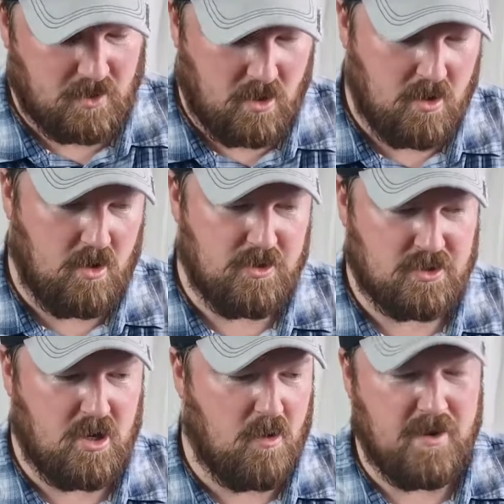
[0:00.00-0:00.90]
on the
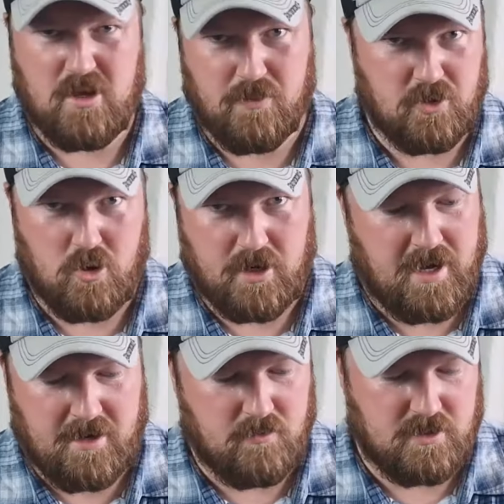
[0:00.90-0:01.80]
SCAR where you can put the cocking handle.